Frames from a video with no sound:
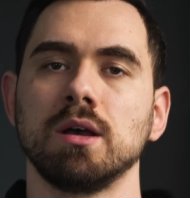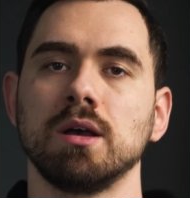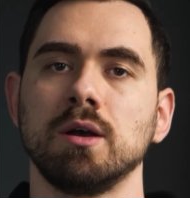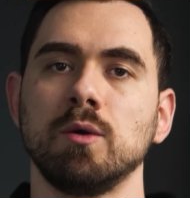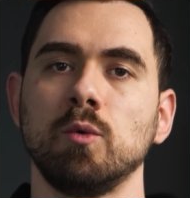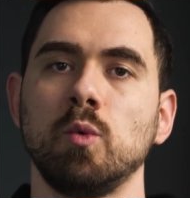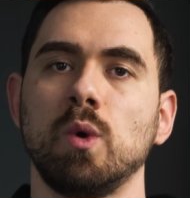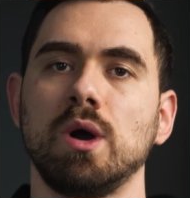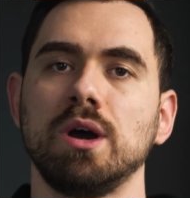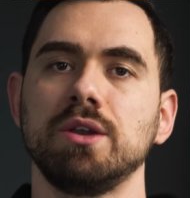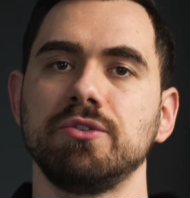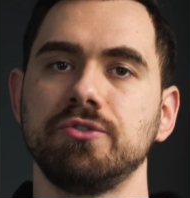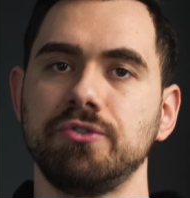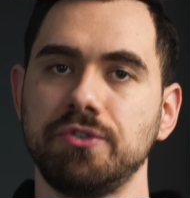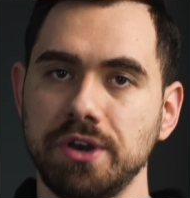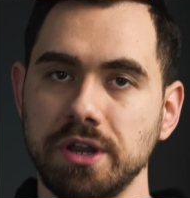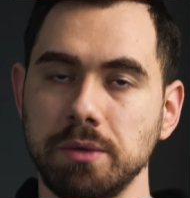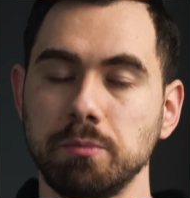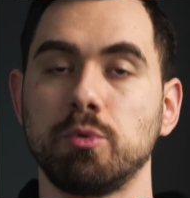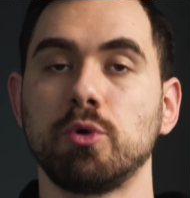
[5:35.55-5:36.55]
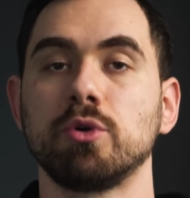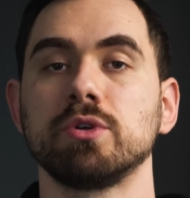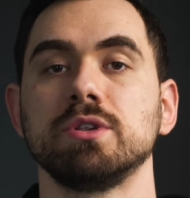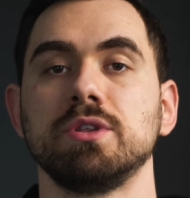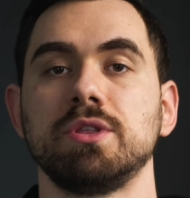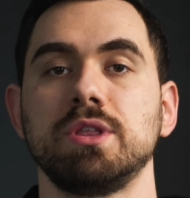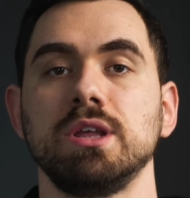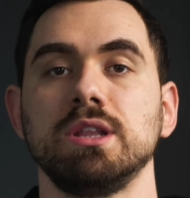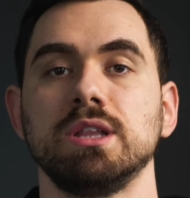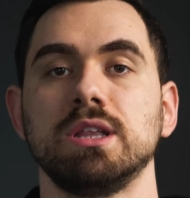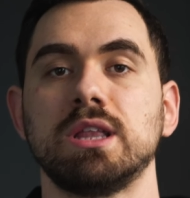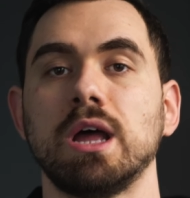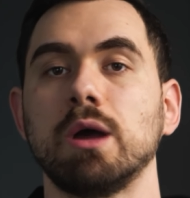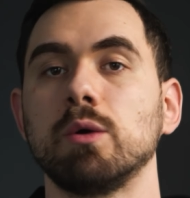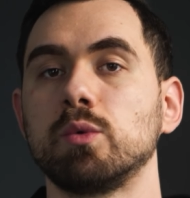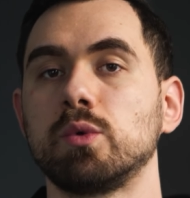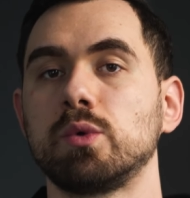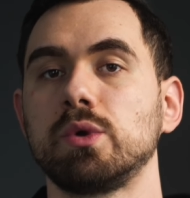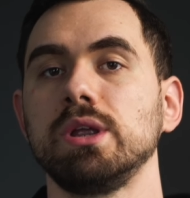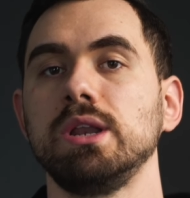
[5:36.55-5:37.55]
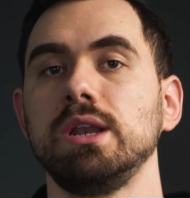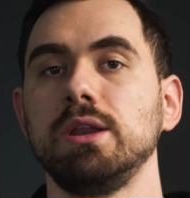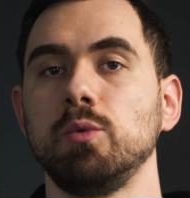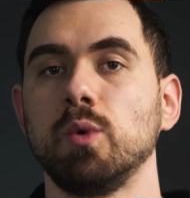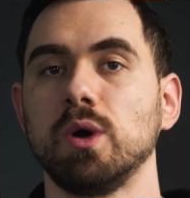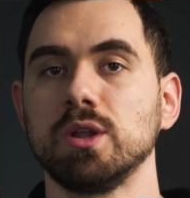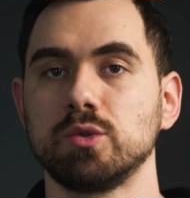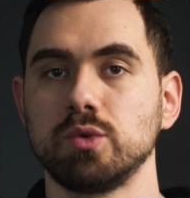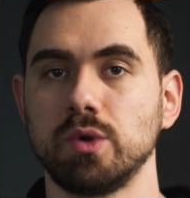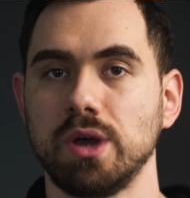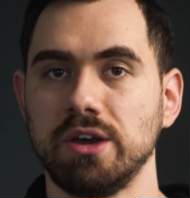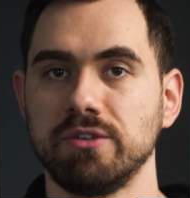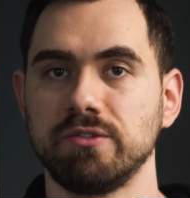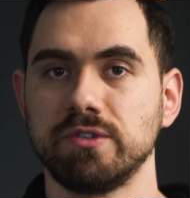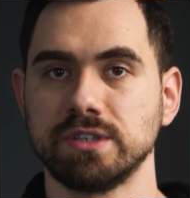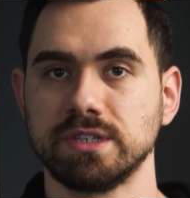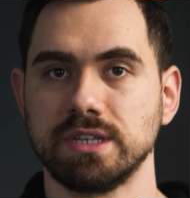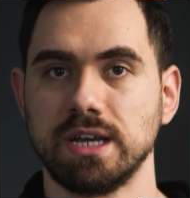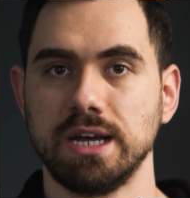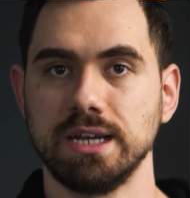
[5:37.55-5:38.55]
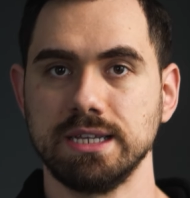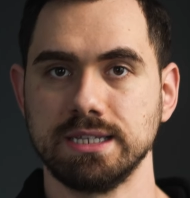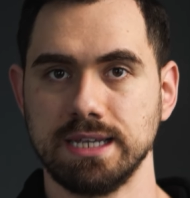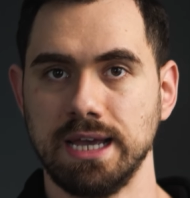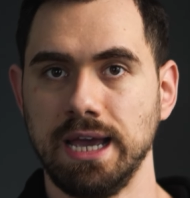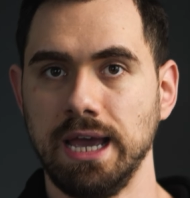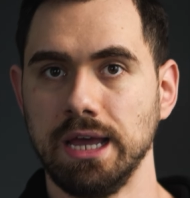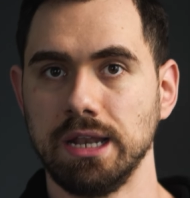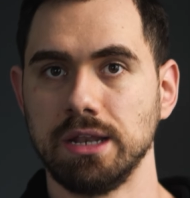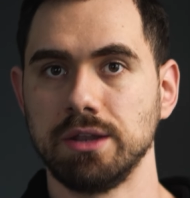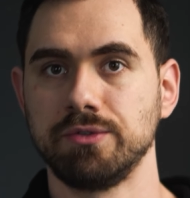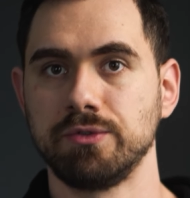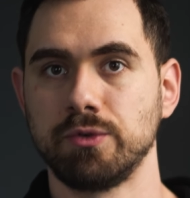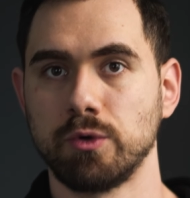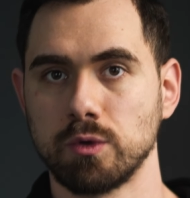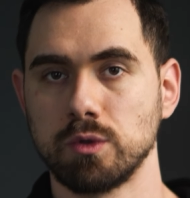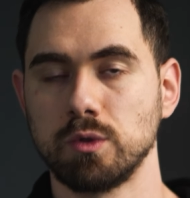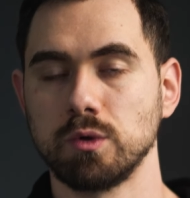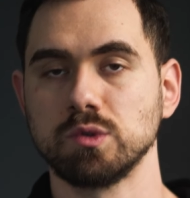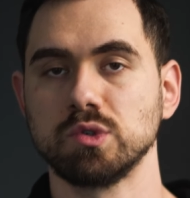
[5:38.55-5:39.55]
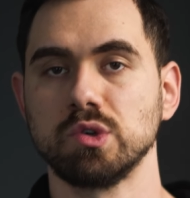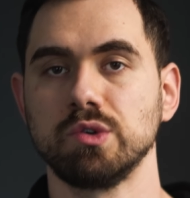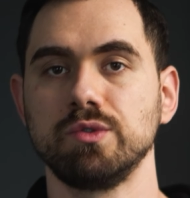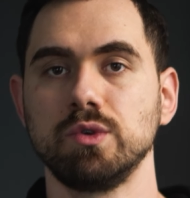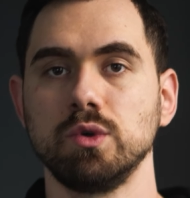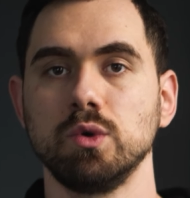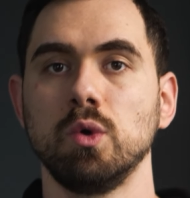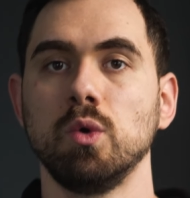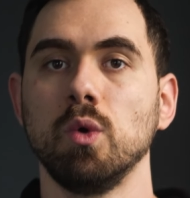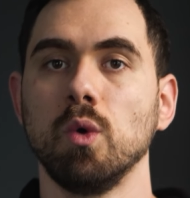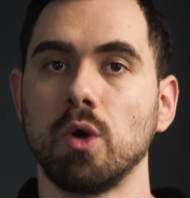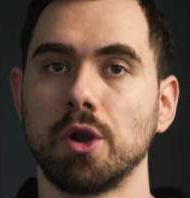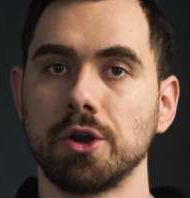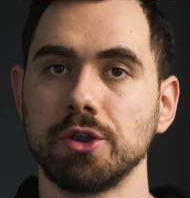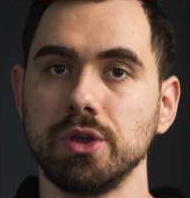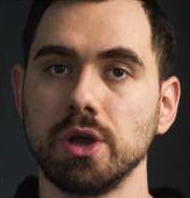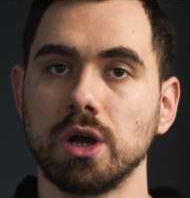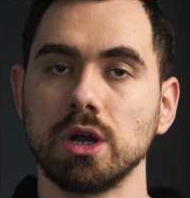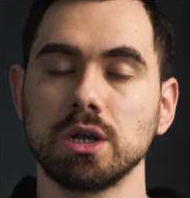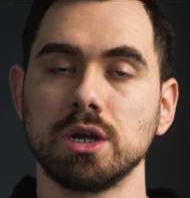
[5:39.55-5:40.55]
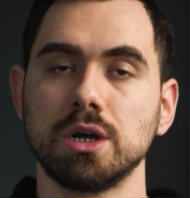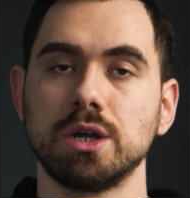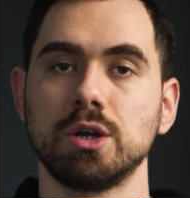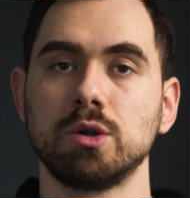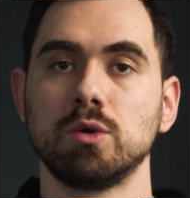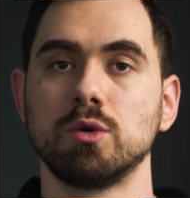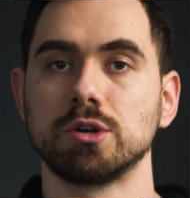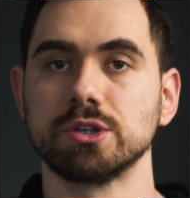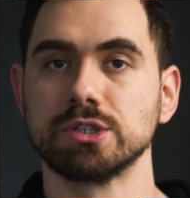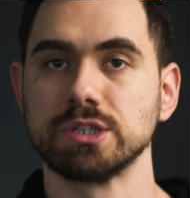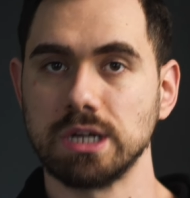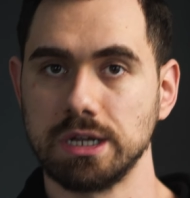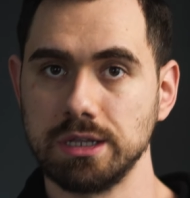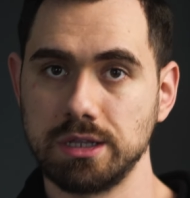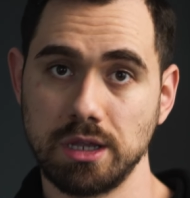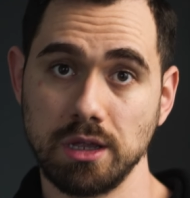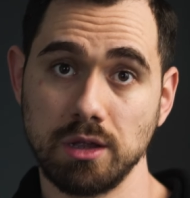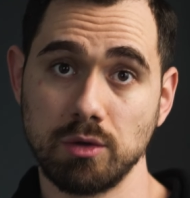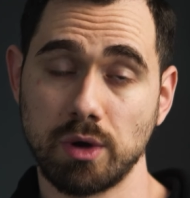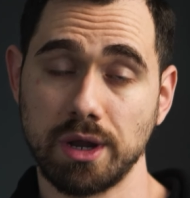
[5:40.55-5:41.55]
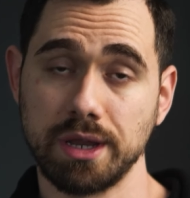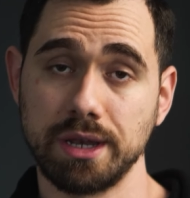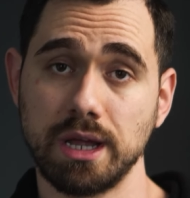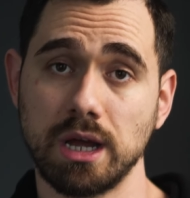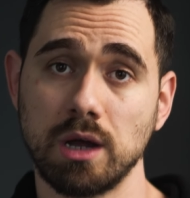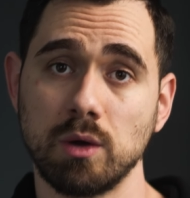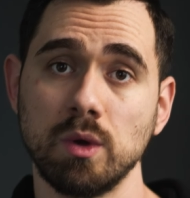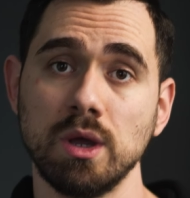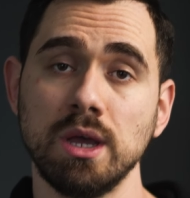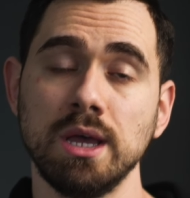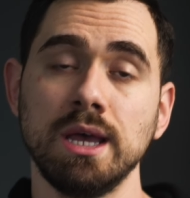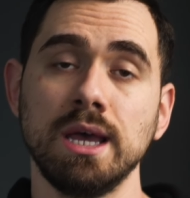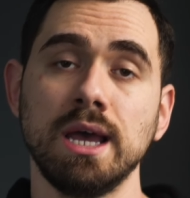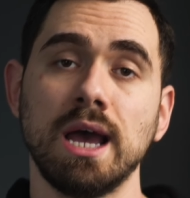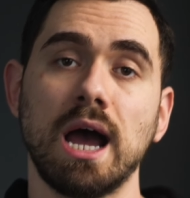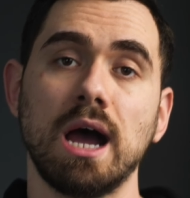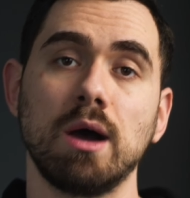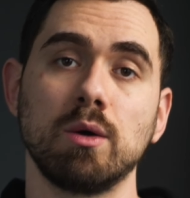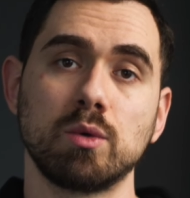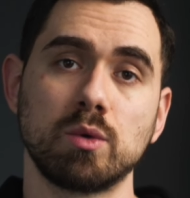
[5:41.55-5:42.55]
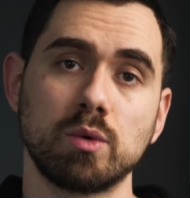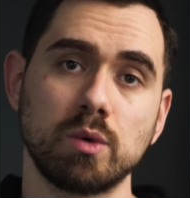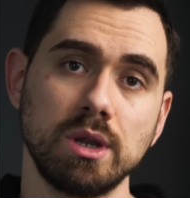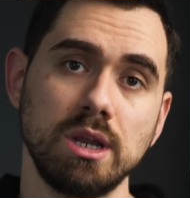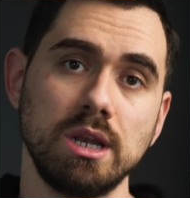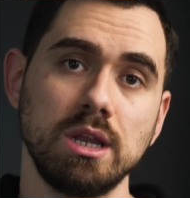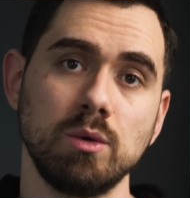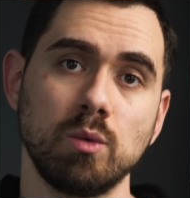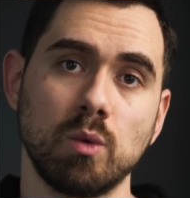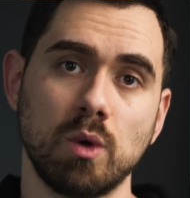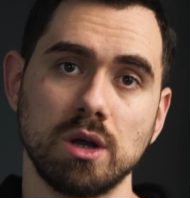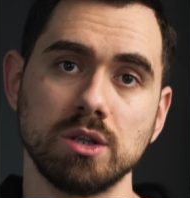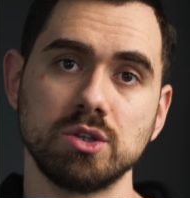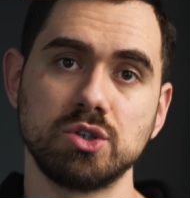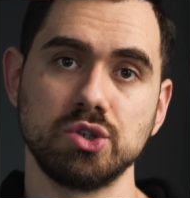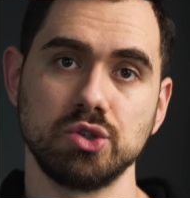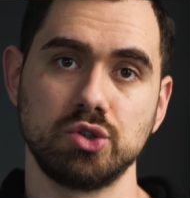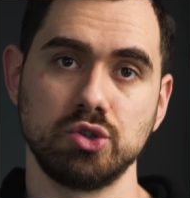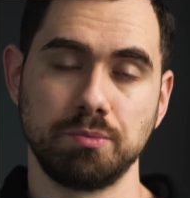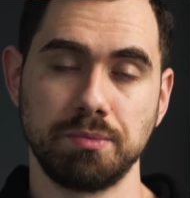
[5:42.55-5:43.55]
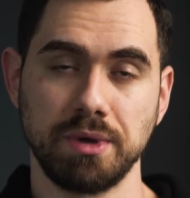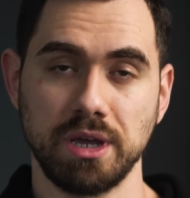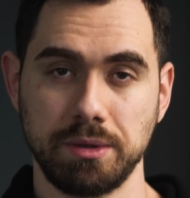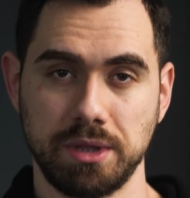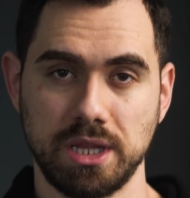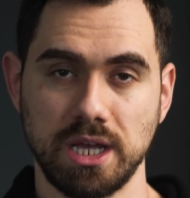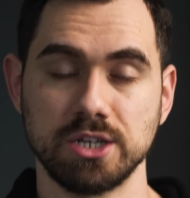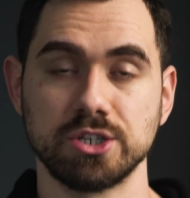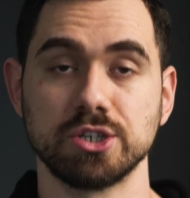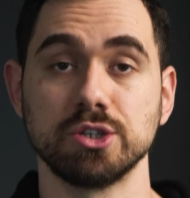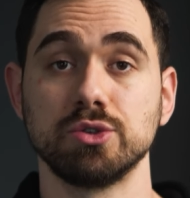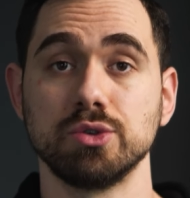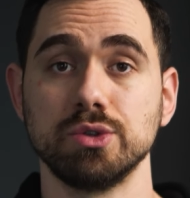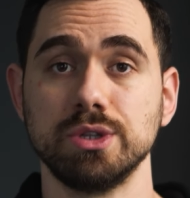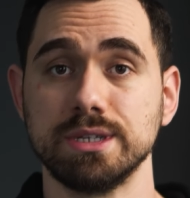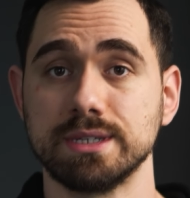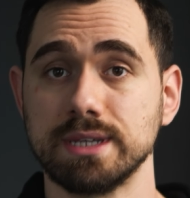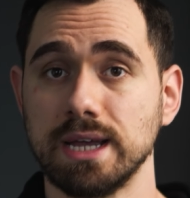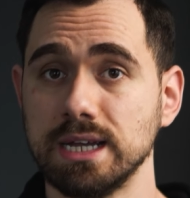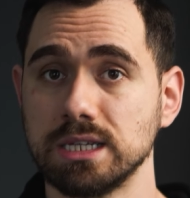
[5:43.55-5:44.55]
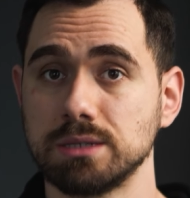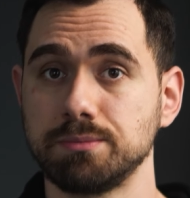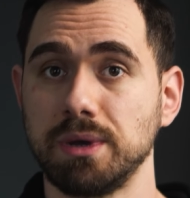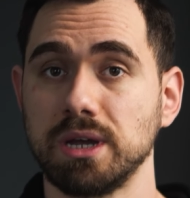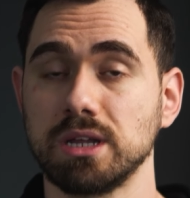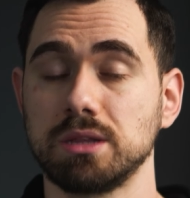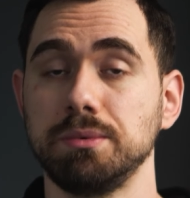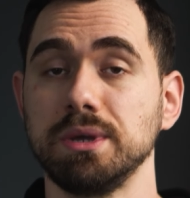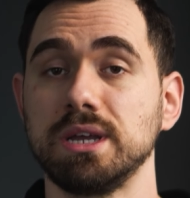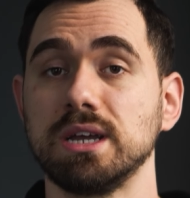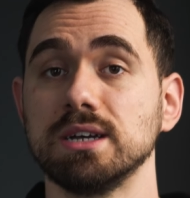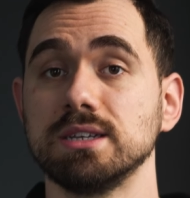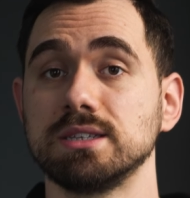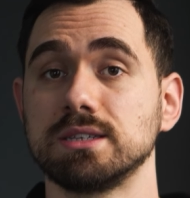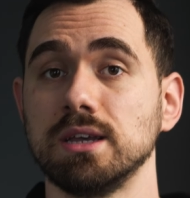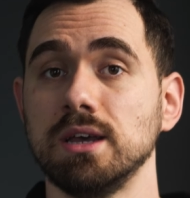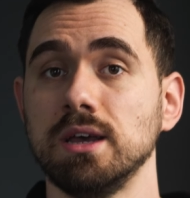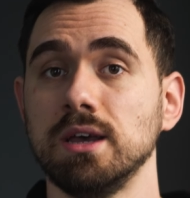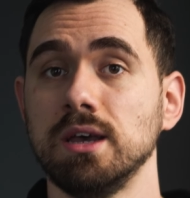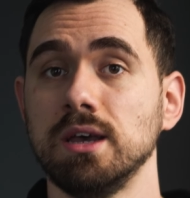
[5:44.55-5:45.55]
One very important thing that I really want to emphasize, and for those of you who are younger, who are starting right now, I really want you to pay attention to this aspect, because